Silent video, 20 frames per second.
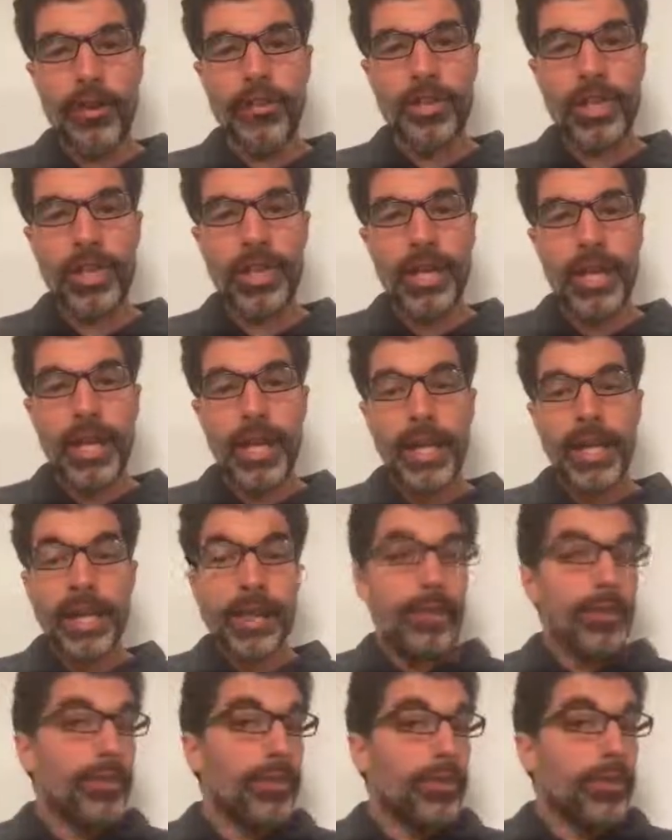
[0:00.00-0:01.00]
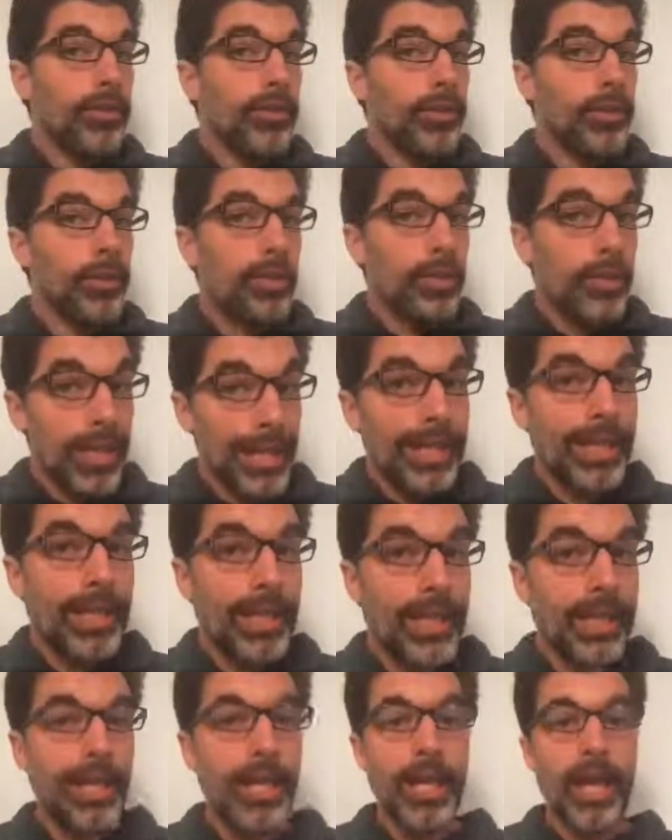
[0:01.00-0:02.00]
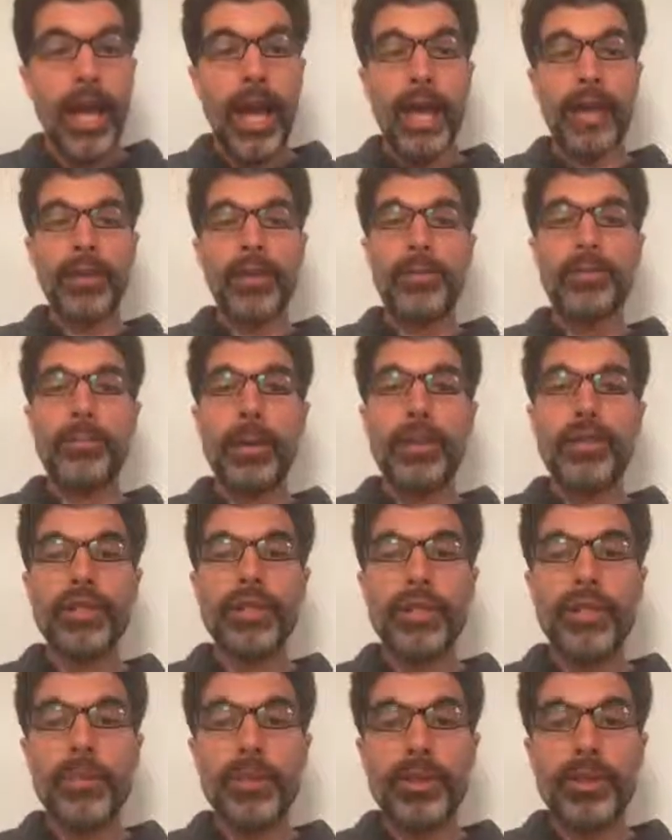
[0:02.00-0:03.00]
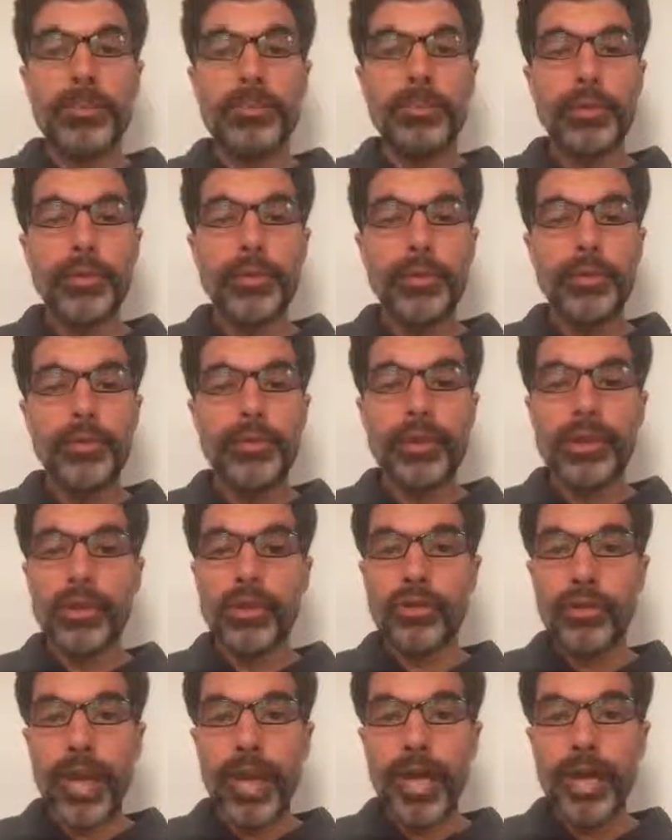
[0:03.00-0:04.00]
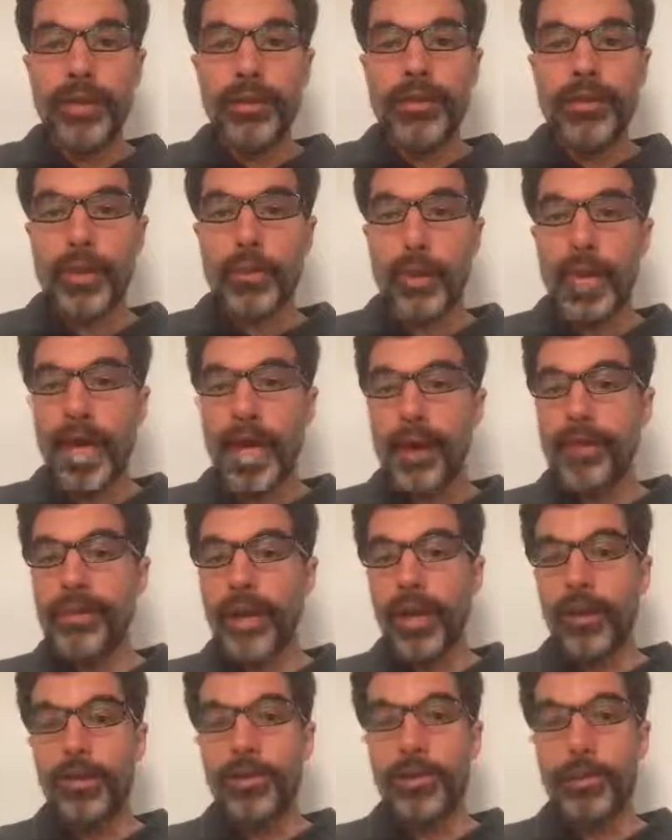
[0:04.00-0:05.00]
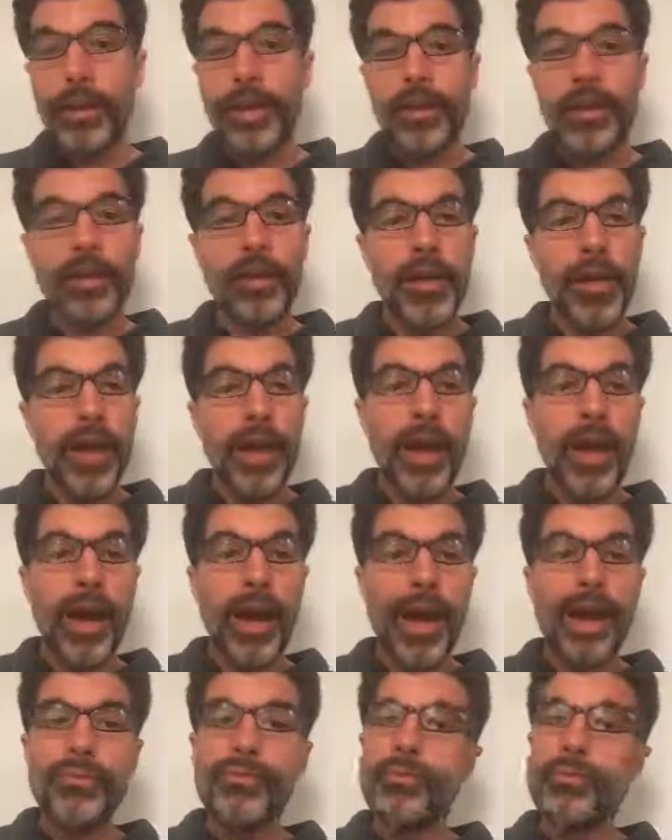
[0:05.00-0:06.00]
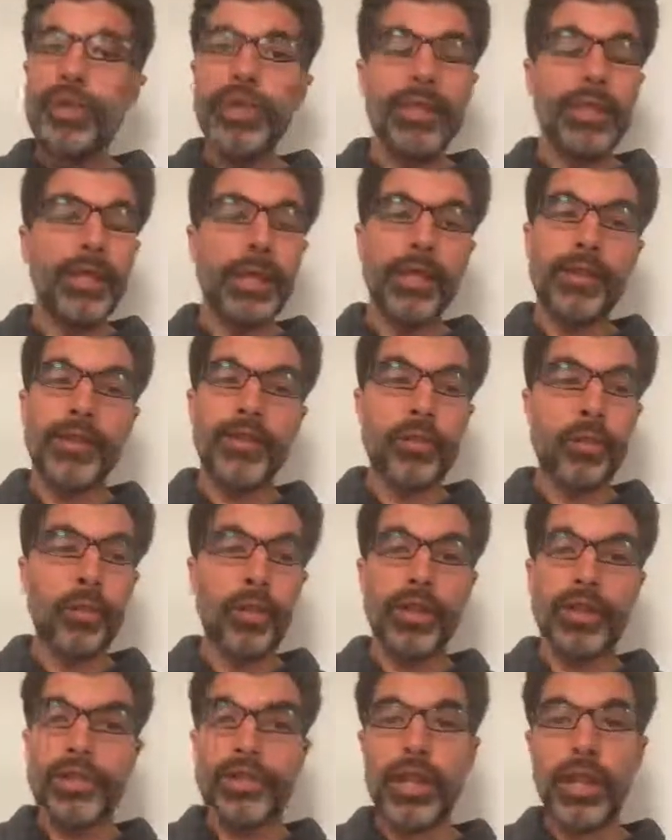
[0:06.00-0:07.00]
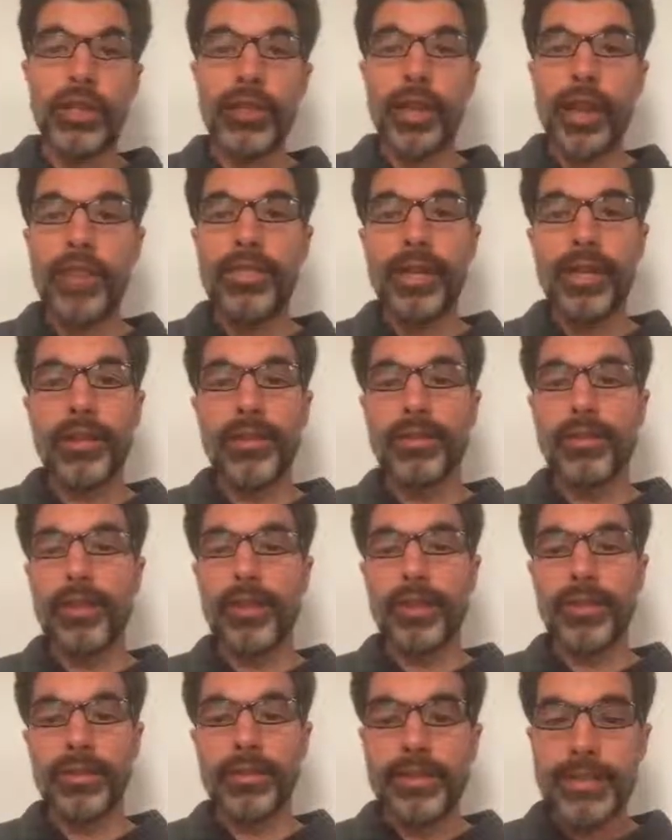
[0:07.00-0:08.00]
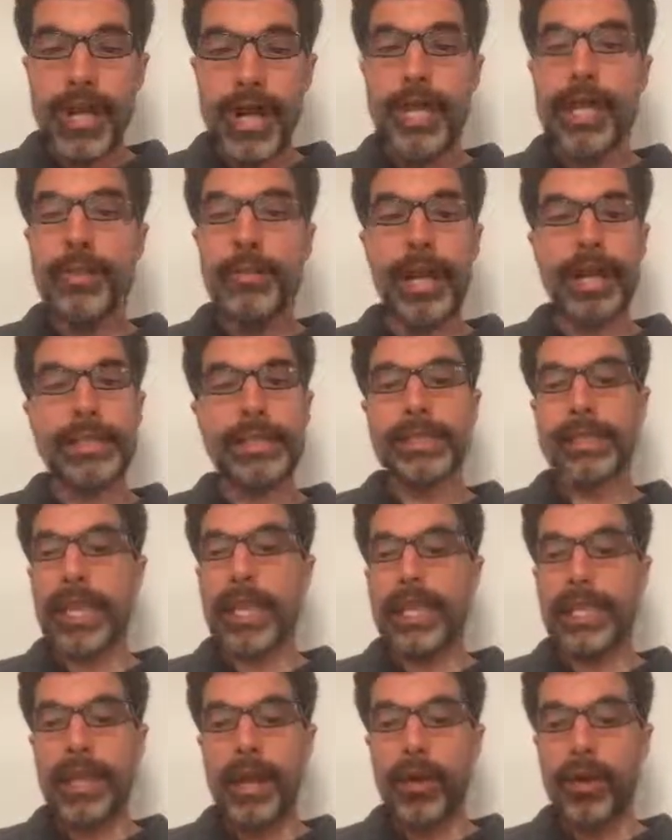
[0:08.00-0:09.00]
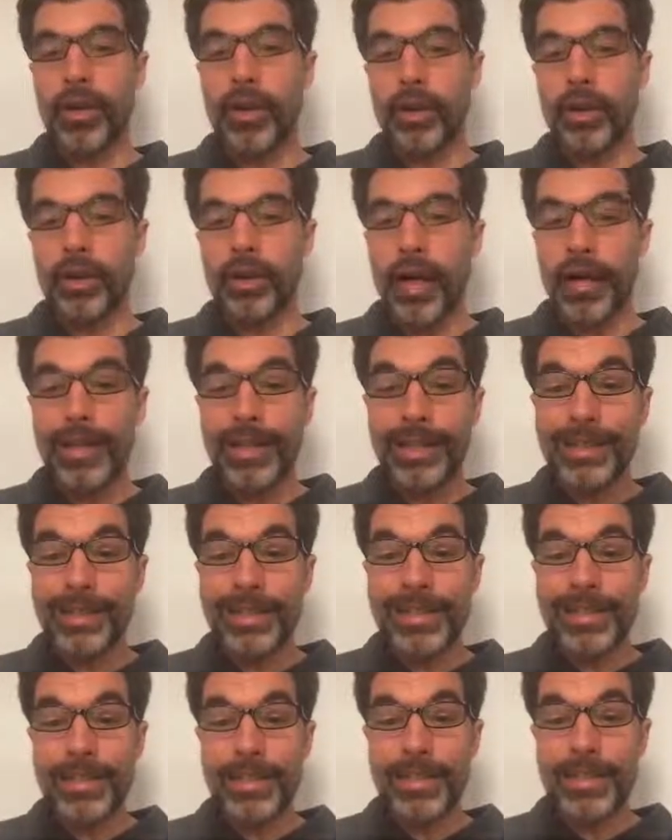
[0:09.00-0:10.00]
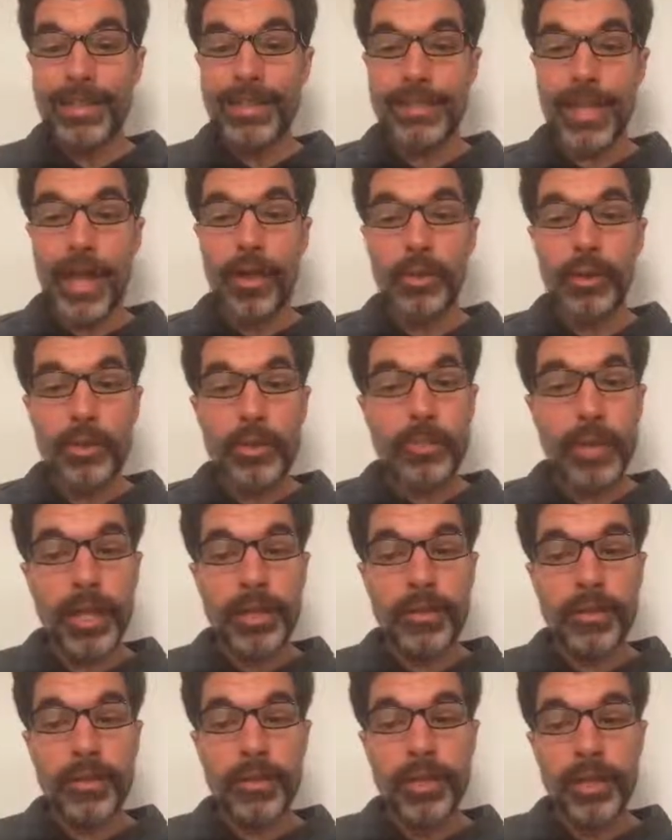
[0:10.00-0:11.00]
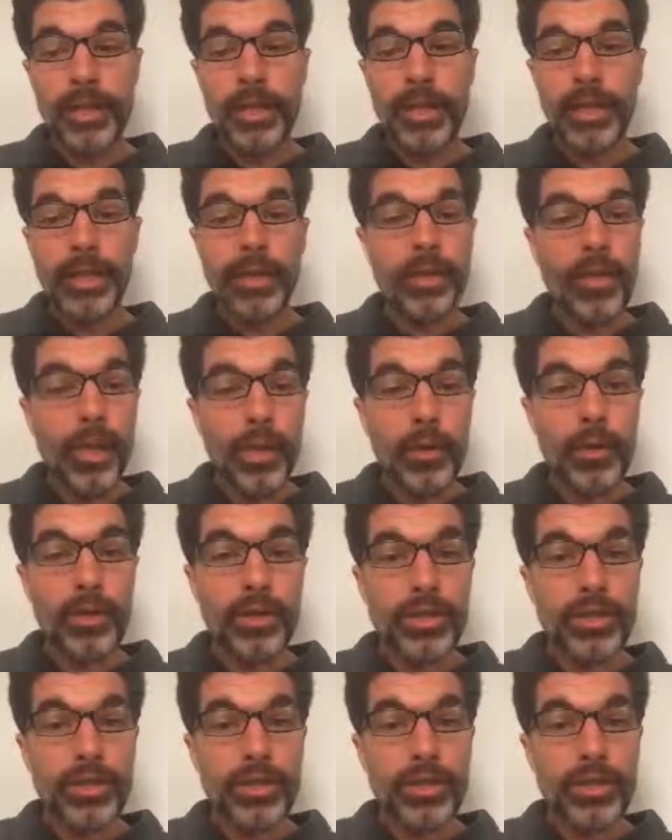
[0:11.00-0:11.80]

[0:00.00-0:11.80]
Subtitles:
it is unique. And especially with the blues and the grays that we have elsewhere, I really like this orange color. I think it's a dynamite standout color. I'd like to see this download button in that orange